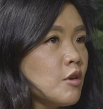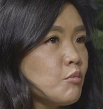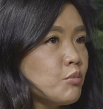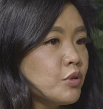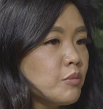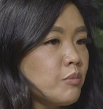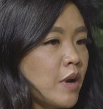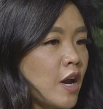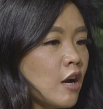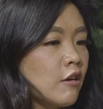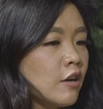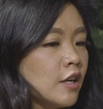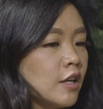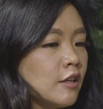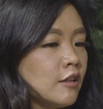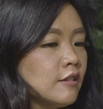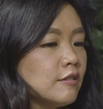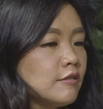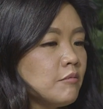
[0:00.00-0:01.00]
than
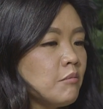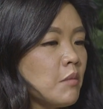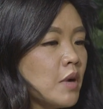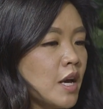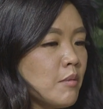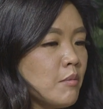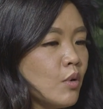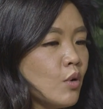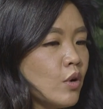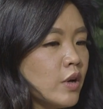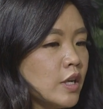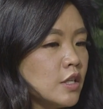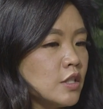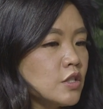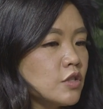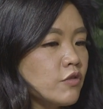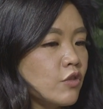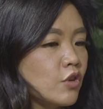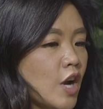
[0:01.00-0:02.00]
preparing my
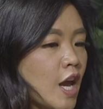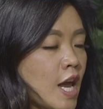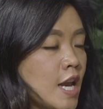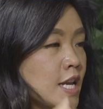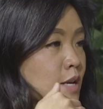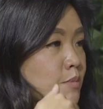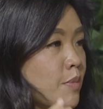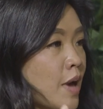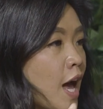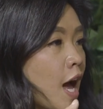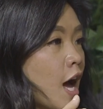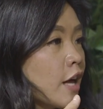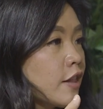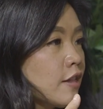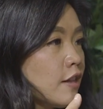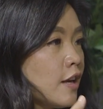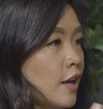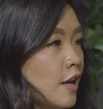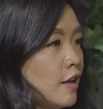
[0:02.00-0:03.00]
boys for any
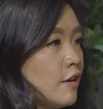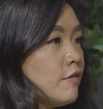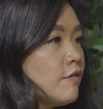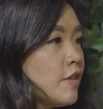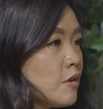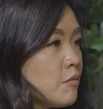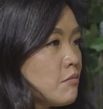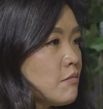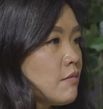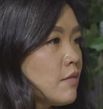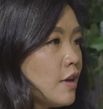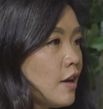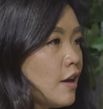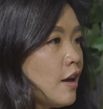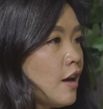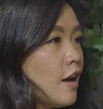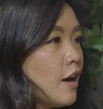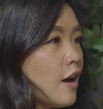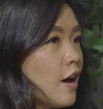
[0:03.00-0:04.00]
path ahead of them,
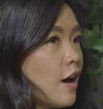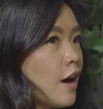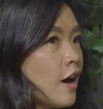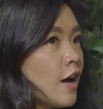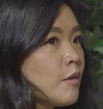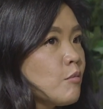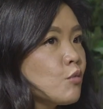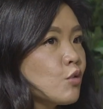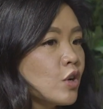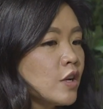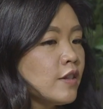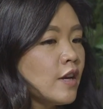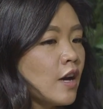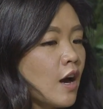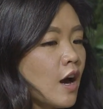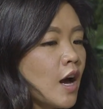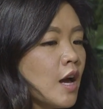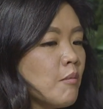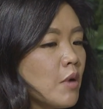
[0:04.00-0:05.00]
I'm
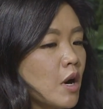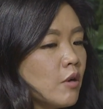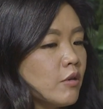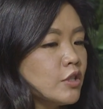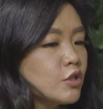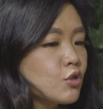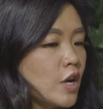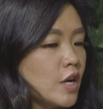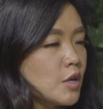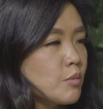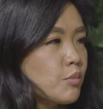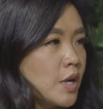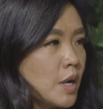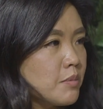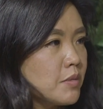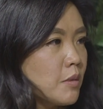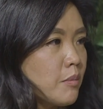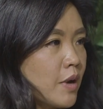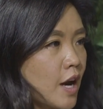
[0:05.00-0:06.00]
worried that I'm always trying to
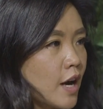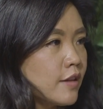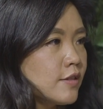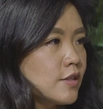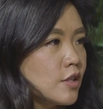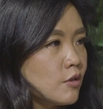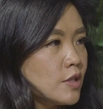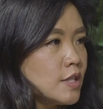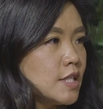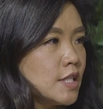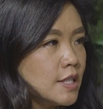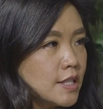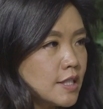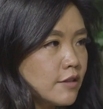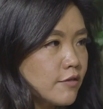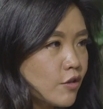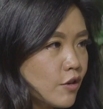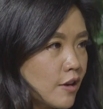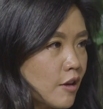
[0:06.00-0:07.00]
prep the path so it's
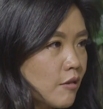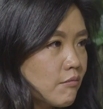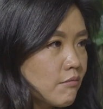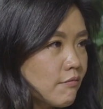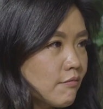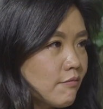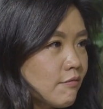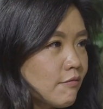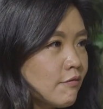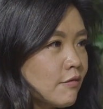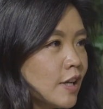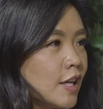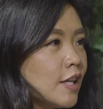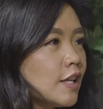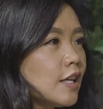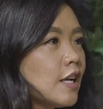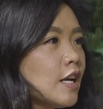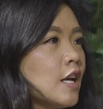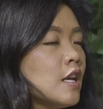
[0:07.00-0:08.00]
easy for them,
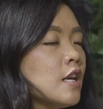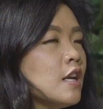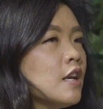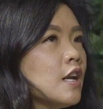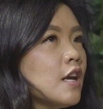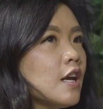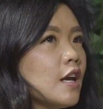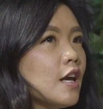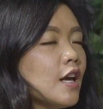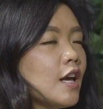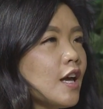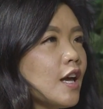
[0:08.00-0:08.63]
right? And